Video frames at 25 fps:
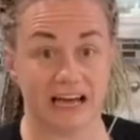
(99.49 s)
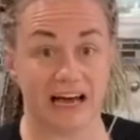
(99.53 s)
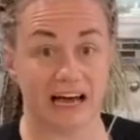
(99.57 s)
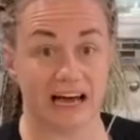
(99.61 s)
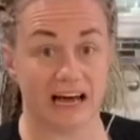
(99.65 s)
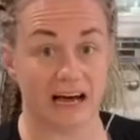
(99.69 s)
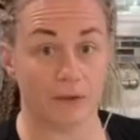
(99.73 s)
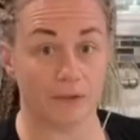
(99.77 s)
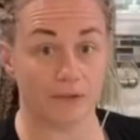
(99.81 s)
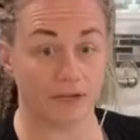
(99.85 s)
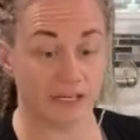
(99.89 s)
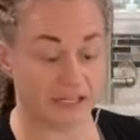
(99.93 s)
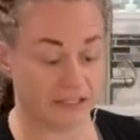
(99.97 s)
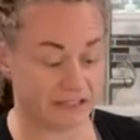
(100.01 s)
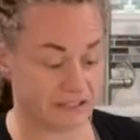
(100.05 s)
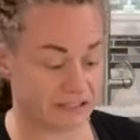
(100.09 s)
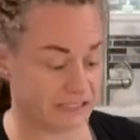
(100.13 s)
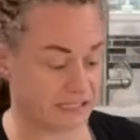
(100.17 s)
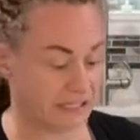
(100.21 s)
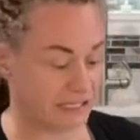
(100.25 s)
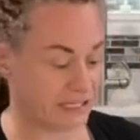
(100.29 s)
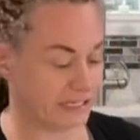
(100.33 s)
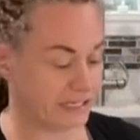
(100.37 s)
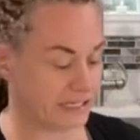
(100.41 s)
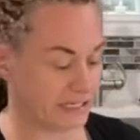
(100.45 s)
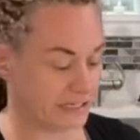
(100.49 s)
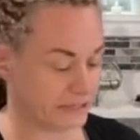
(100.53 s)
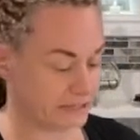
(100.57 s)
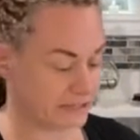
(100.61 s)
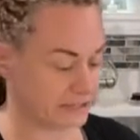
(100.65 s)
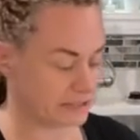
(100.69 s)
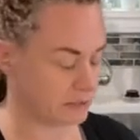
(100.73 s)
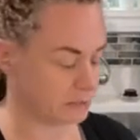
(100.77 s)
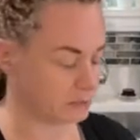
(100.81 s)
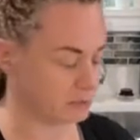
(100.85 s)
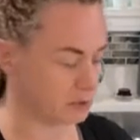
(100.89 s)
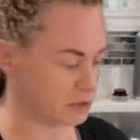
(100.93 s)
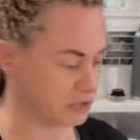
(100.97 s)
how easy it is
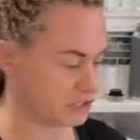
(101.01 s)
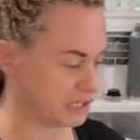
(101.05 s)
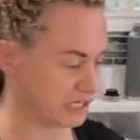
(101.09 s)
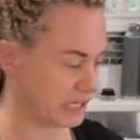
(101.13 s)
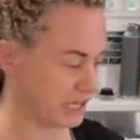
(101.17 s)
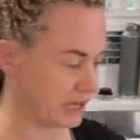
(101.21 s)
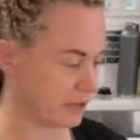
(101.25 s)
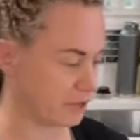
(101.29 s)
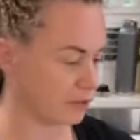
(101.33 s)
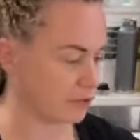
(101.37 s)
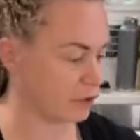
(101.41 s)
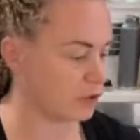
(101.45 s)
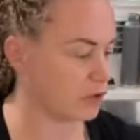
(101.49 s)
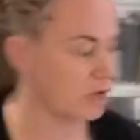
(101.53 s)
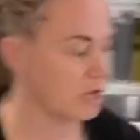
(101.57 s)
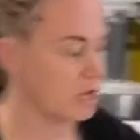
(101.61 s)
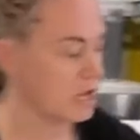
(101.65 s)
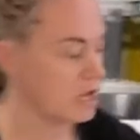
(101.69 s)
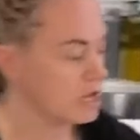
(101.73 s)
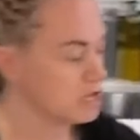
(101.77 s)
to put together.